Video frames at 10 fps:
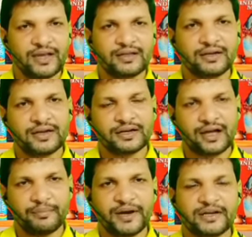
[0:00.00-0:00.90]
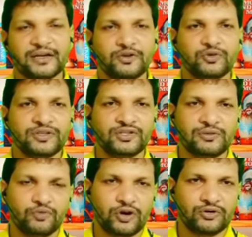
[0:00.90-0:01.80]
we can create a better
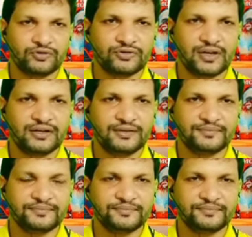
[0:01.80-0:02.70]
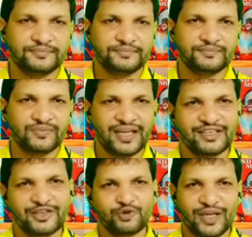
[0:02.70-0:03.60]
ecosystem for our society.
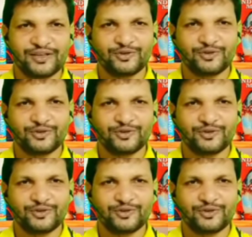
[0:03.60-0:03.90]
Thank you.